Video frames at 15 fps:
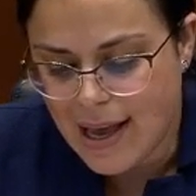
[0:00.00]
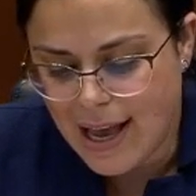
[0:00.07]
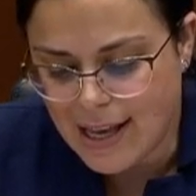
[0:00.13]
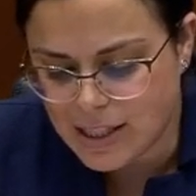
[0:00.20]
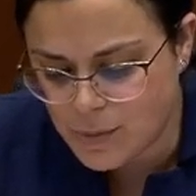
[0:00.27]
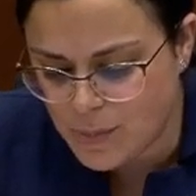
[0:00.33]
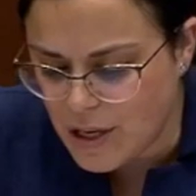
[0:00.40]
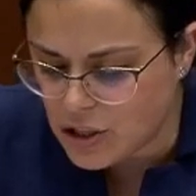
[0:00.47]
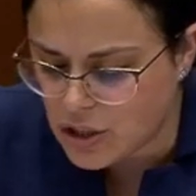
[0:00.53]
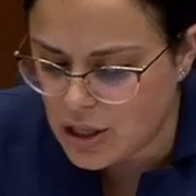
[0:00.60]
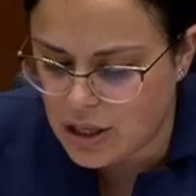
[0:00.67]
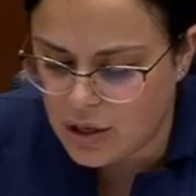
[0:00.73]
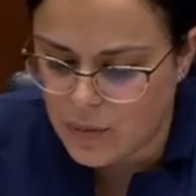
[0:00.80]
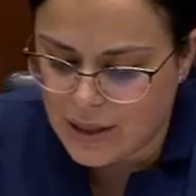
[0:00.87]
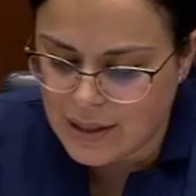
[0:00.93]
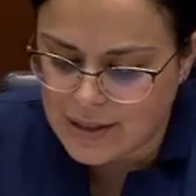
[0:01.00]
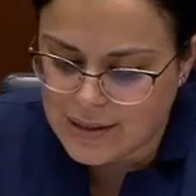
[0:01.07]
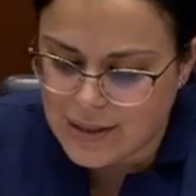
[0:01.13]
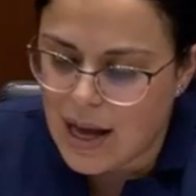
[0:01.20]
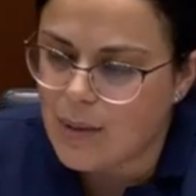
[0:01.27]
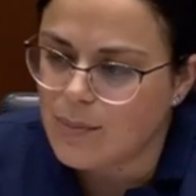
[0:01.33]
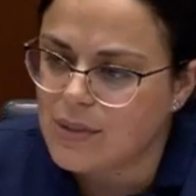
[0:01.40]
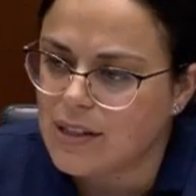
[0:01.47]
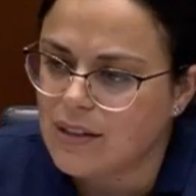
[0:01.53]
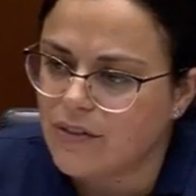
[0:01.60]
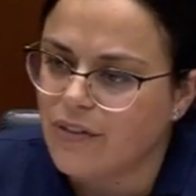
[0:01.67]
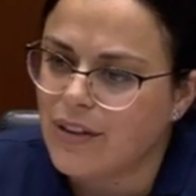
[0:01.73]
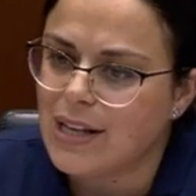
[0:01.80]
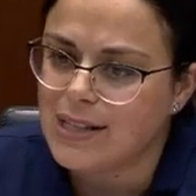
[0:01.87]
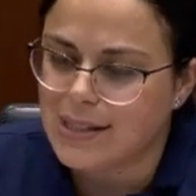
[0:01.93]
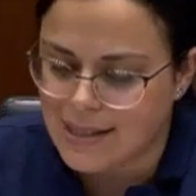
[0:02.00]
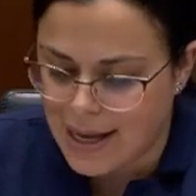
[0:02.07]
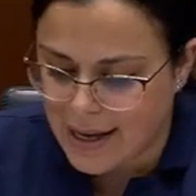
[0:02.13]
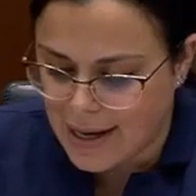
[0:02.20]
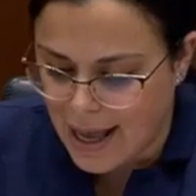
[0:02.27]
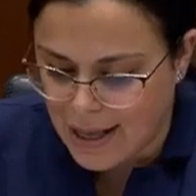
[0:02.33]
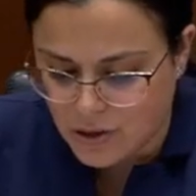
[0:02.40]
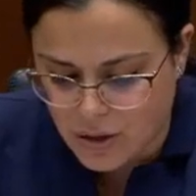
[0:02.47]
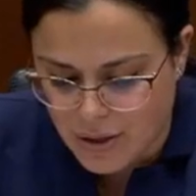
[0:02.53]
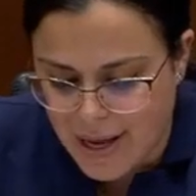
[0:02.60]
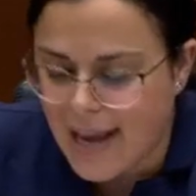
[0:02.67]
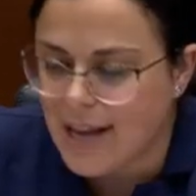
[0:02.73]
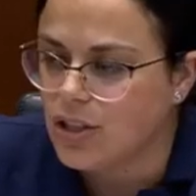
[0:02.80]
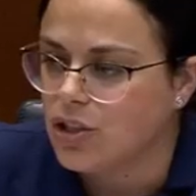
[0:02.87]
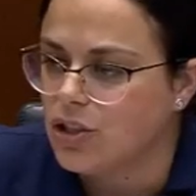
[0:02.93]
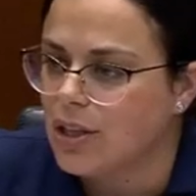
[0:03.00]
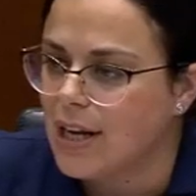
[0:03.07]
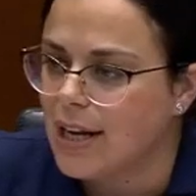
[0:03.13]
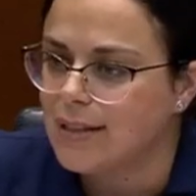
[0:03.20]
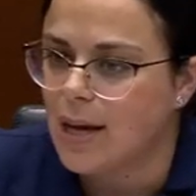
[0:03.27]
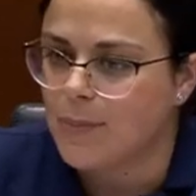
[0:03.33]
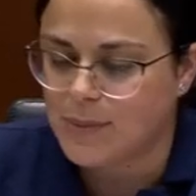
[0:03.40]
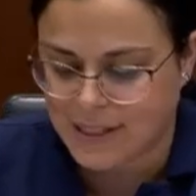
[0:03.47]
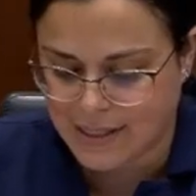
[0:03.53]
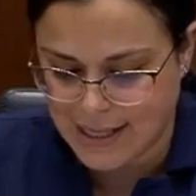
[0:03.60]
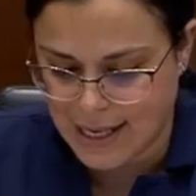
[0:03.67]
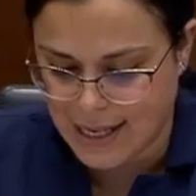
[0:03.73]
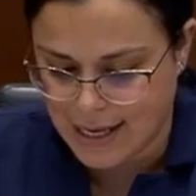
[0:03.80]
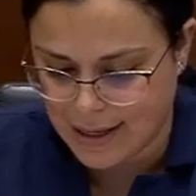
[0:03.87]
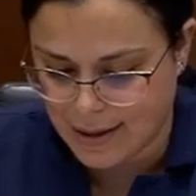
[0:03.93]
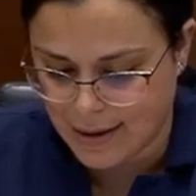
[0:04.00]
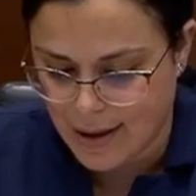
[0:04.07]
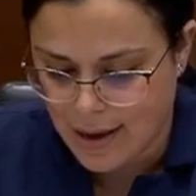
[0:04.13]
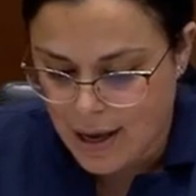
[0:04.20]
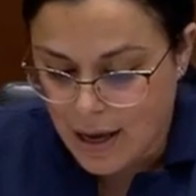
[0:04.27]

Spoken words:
especially when it comes in fields like education and upskilling,